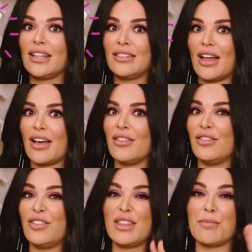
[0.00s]
I
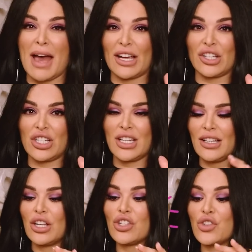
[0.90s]
love the
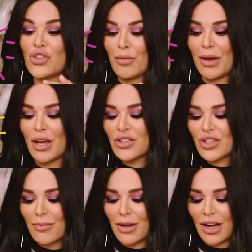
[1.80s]
packaging so
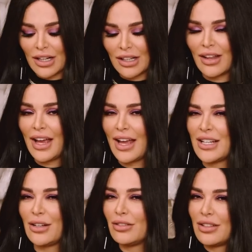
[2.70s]
much. I'm not gonna lie,
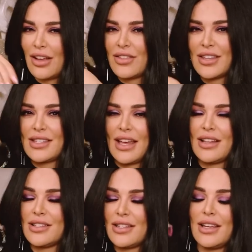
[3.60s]
I don't love the
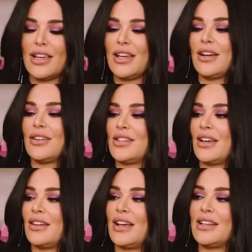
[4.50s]
scent. Here's
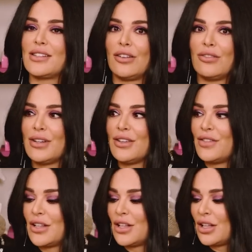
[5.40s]
like a nice little
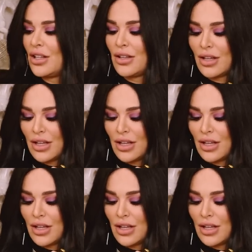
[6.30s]
refill,